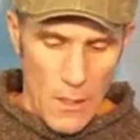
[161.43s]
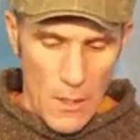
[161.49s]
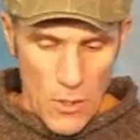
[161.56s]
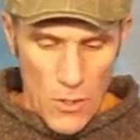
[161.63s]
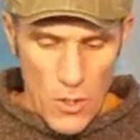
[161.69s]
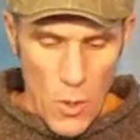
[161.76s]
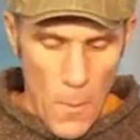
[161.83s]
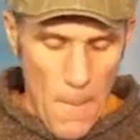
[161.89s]

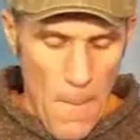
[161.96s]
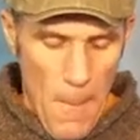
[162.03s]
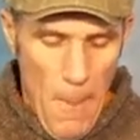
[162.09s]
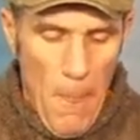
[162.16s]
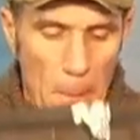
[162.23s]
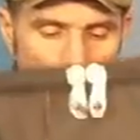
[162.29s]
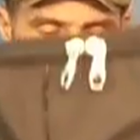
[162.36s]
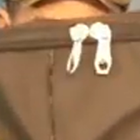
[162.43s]
So
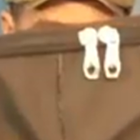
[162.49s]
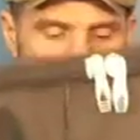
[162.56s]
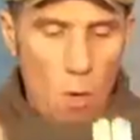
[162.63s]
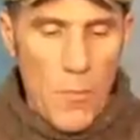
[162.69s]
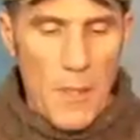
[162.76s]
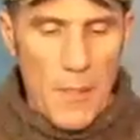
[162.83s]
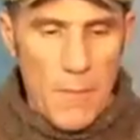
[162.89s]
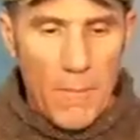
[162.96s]
pop that
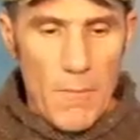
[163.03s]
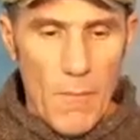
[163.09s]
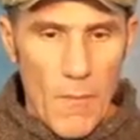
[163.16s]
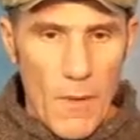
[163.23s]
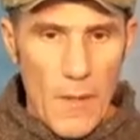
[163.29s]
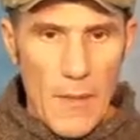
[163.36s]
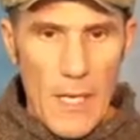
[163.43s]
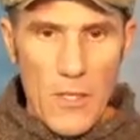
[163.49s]
open.
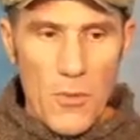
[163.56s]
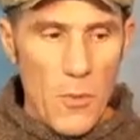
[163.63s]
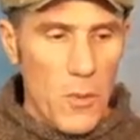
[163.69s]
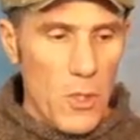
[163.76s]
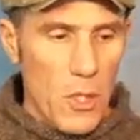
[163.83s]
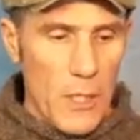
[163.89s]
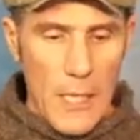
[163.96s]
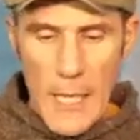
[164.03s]
That's what we're
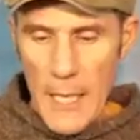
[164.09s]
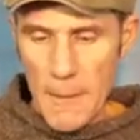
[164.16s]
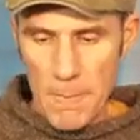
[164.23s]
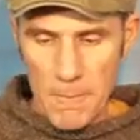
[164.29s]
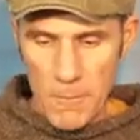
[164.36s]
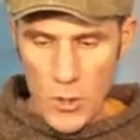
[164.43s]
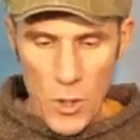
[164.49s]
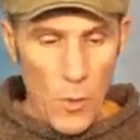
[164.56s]
looking at.
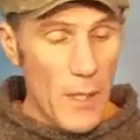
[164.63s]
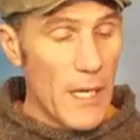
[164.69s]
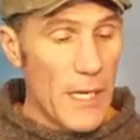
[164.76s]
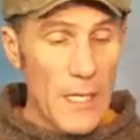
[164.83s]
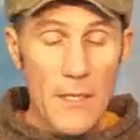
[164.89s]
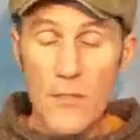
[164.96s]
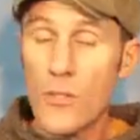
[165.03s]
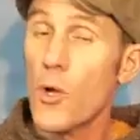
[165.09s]
So it
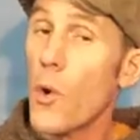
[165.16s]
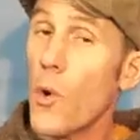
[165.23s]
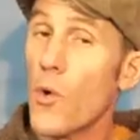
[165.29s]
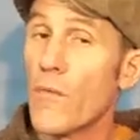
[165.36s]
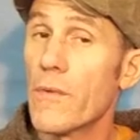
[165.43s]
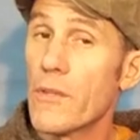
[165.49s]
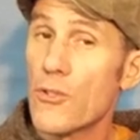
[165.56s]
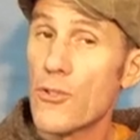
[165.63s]
is an
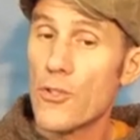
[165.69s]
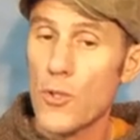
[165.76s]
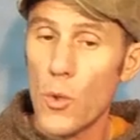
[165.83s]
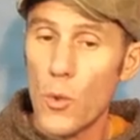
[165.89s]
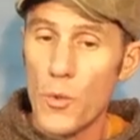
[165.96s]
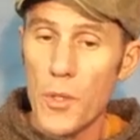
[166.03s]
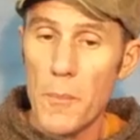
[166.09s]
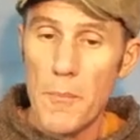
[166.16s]

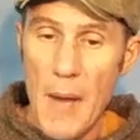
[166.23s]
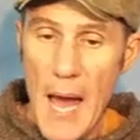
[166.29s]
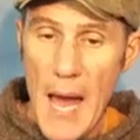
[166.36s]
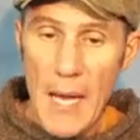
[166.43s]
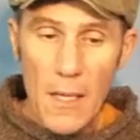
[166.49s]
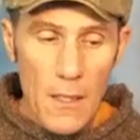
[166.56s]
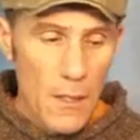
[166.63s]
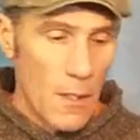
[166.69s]
over-the-shoulder
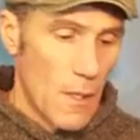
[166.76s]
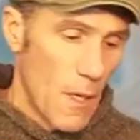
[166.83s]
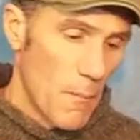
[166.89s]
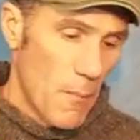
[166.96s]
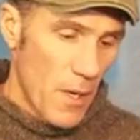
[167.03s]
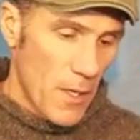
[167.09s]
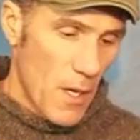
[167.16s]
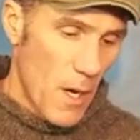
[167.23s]
bag,
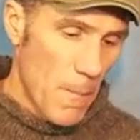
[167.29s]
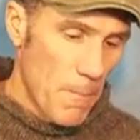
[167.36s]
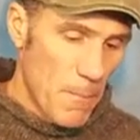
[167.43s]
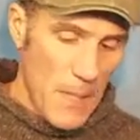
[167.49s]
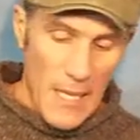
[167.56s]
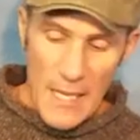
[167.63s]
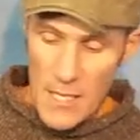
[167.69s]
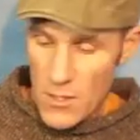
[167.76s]
but
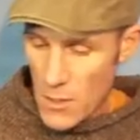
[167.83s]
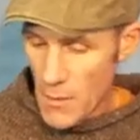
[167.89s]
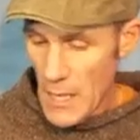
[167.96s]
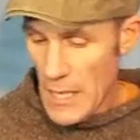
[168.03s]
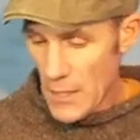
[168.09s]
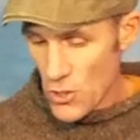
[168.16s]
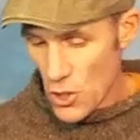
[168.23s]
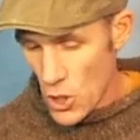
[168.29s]
it
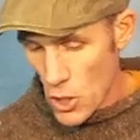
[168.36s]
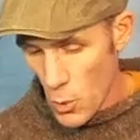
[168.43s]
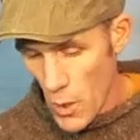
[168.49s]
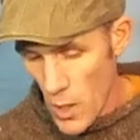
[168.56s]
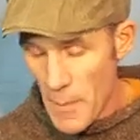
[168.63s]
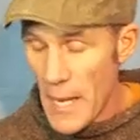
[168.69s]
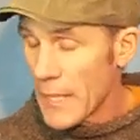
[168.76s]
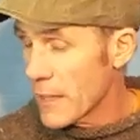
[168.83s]
is a square
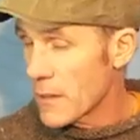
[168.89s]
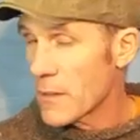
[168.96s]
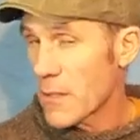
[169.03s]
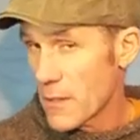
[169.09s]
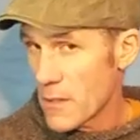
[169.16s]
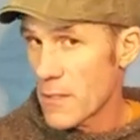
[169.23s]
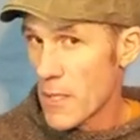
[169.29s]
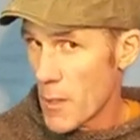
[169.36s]
bag, and it does
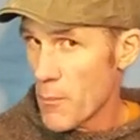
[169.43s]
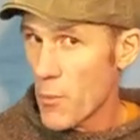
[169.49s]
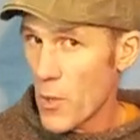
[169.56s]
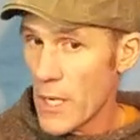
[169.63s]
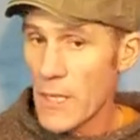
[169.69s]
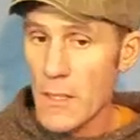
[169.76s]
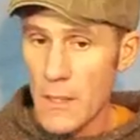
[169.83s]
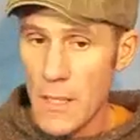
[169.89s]
sit
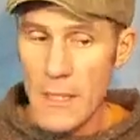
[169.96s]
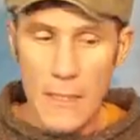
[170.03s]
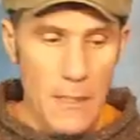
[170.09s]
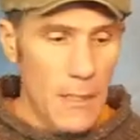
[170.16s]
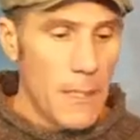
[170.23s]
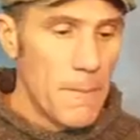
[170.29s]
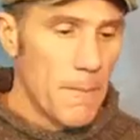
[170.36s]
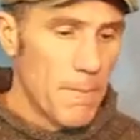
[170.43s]
upright
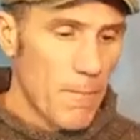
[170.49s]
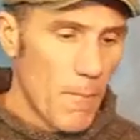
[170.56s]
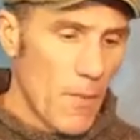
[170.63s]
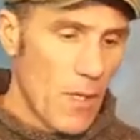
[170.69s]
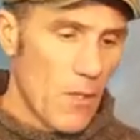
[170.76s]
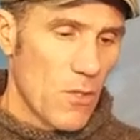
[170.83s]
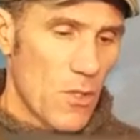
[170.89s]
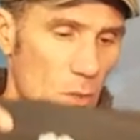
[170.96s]
nicely.
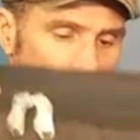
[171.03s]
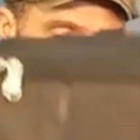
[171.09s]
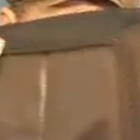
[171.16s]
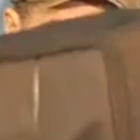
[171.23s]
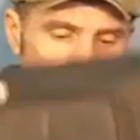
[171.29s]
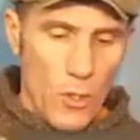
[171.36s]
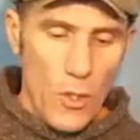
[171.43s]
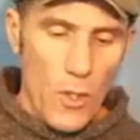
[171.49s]
So
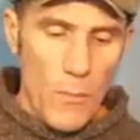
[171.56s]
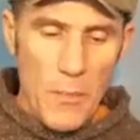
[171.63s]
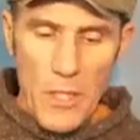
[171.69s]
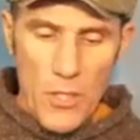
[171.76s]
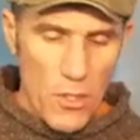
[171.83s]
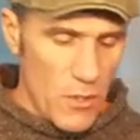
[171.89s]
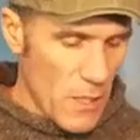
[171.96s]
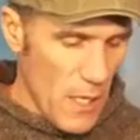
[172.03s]
that could be
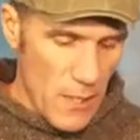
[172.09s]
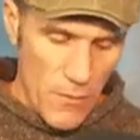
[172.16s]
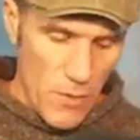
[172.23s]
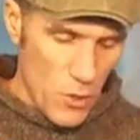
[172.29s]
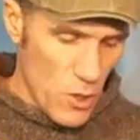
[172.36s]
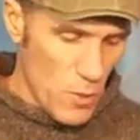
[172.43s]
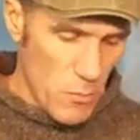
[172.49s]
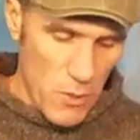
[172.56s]
just kind of, you could
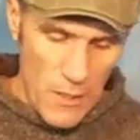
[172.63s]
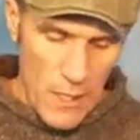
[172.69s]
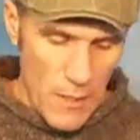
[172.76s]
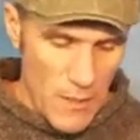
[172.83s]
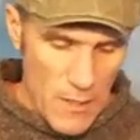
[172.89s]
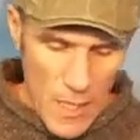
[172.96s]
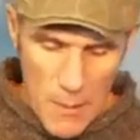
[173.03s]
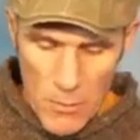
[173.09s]
just put that on the
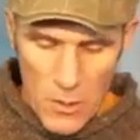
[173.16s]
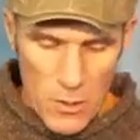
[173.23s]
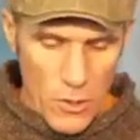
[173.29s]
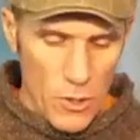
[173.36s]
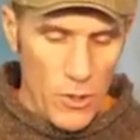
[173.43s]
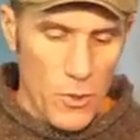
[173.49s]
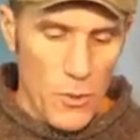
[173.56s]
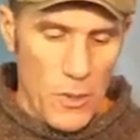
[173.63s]
table and
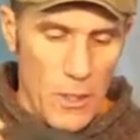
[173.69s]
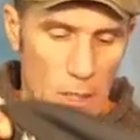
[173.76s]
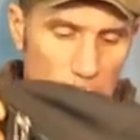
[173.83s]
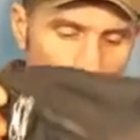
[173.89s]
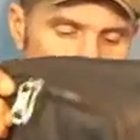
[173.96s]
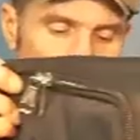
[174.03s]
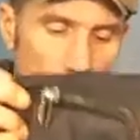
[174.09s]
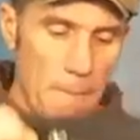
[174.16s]
just use it like
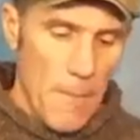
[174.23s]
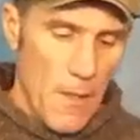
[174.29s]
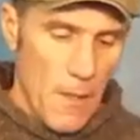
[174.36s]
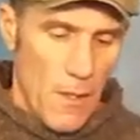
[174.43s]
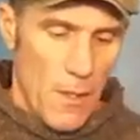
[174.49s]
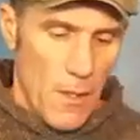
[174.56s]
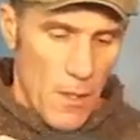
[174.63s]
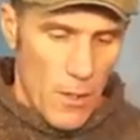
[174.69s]
that.
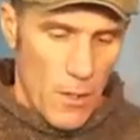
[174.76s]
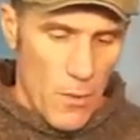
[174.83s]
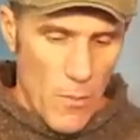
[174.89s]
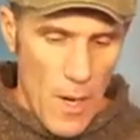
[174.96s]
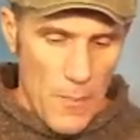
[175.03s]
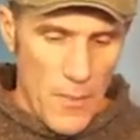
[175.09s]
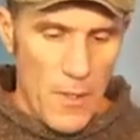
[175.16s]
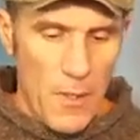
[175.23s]
You can
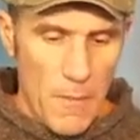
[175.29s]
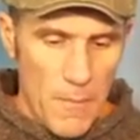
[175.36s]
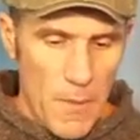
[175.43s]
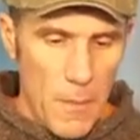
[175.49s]
wrap the